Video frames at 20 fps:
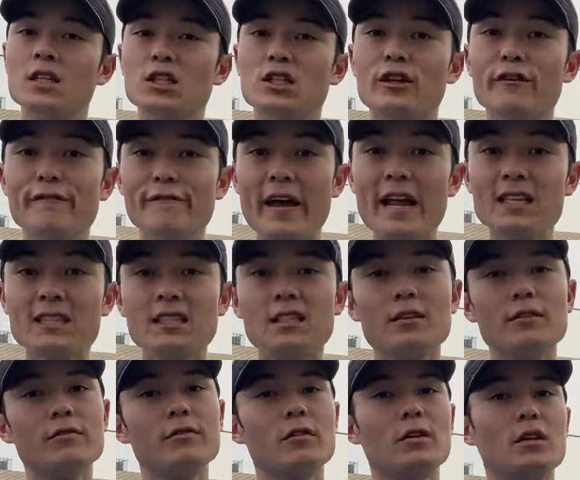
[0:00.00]

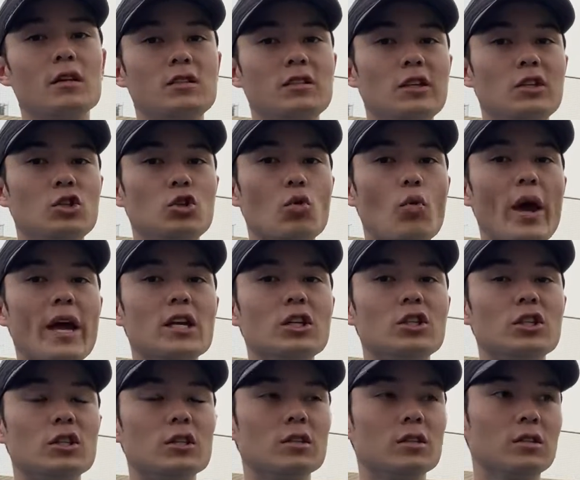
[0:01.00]
defensive
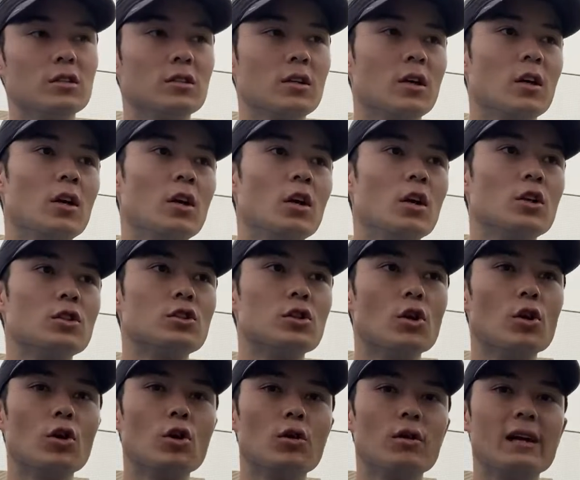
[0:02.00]
situations.
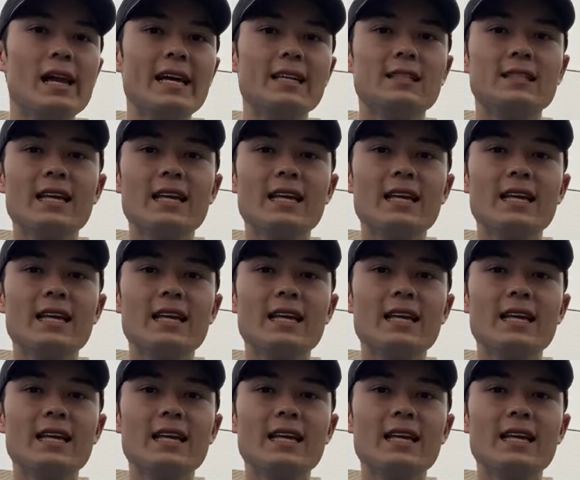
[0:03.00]
So let's